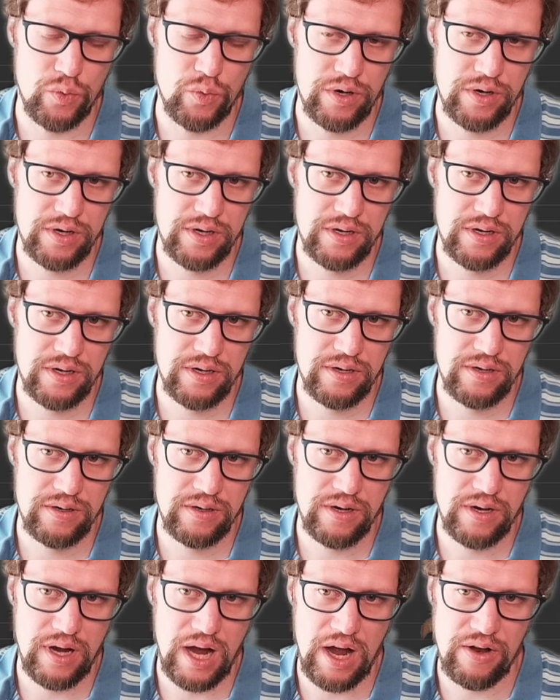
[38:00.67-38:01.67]
work,
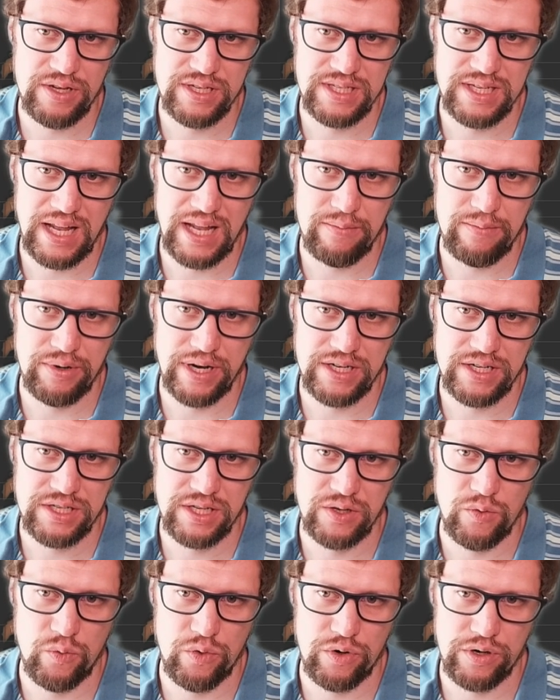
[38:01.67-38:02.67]
how this library actually